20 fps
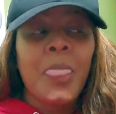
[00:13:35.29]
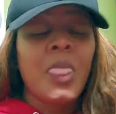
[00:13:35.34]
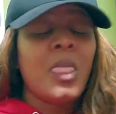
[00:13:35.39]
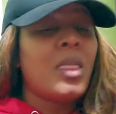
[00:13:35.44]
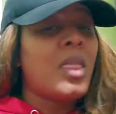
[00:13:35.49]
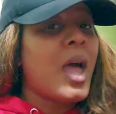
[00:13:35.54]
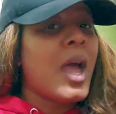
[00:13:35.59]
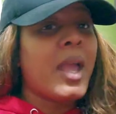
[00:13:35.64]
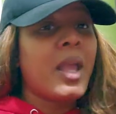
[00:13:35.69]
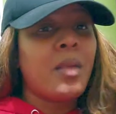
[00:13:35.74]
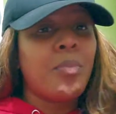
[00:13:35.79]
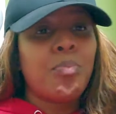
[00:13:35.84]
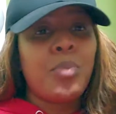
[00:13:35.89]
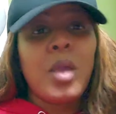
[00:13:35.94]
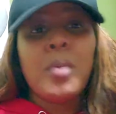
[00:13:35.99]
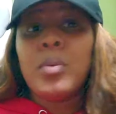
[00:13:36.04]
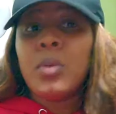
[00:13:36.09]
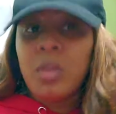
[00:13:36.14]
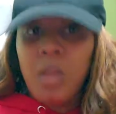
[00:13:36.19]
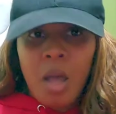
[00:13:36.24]
Like,
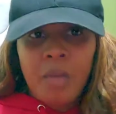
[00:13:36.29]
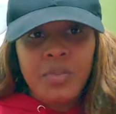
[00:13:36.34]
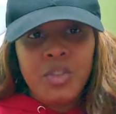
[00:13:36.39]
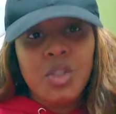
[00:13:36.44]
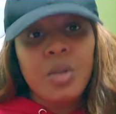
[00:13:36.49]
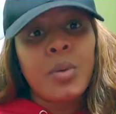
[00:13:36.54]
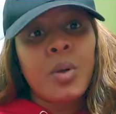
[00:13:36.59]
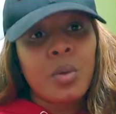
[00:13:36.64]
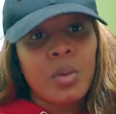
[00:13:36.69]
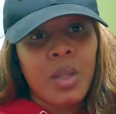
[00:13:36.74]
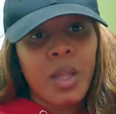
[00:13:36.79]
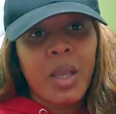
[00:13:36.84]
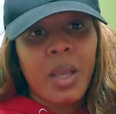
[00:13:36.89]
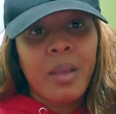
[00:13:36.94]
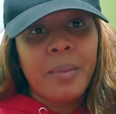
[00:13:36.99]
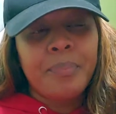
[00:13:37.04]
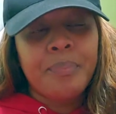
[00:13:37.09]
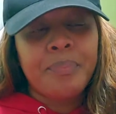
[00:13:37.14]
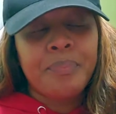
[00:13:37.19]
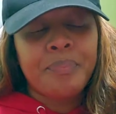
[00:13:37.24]
people love
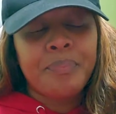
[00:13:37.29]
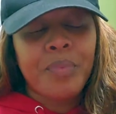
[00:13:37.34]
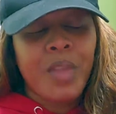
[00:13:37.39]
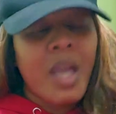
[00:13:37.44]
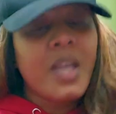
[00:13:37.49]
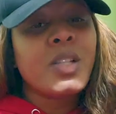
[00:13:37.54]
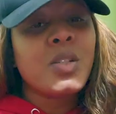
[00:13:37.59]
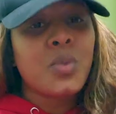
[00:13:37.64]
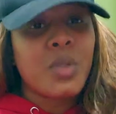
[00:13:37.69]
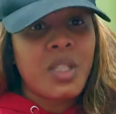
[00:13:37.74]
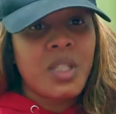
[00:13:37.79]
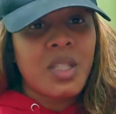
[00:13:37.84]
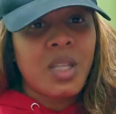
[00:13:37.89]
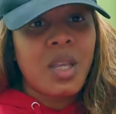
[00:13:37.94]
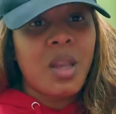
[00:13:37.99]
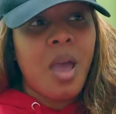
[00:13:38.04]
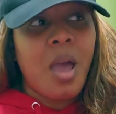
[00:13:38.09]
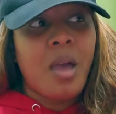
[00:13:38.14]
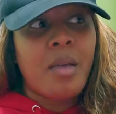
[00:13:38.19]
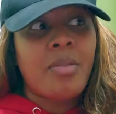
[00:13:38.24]
Chipotle. I just want to
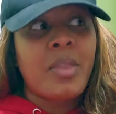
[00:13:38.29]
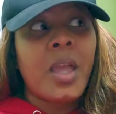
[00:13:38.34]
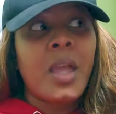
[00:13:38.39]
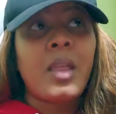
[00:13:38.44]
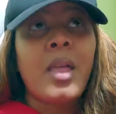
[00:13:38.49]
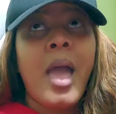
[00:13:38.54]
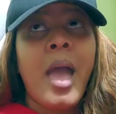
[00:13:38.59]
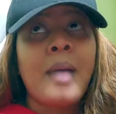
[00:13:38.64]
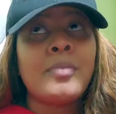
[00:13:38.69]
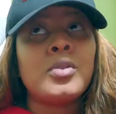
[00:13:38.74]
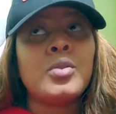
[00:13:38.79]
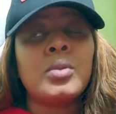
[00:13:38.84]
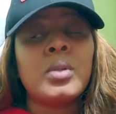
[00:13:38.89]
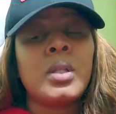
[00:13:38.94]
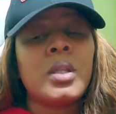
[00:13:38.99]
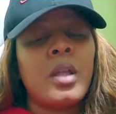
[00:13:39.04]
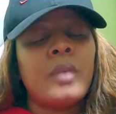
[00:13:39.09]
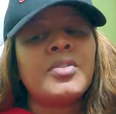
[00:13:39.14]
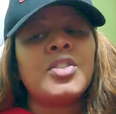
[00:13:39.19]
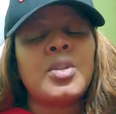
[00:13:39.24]
say that. They
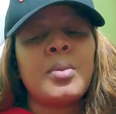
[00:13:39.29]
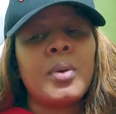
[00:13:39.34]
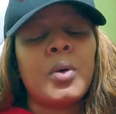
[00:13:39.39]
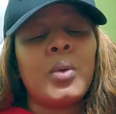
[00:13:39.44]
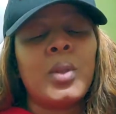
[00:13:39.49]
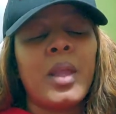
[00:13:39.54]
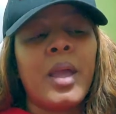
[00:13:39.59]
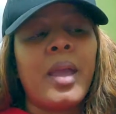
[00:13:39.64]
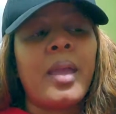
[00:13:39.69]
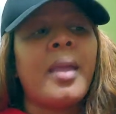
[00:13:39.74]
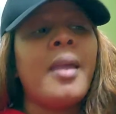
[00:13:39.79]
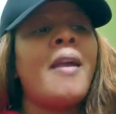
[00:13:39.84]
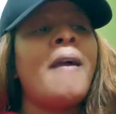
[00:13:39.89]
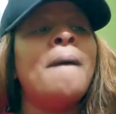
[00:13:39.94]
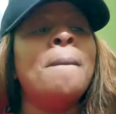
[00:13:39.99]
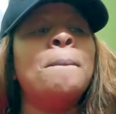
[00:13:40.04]
absolutely love Chipotle.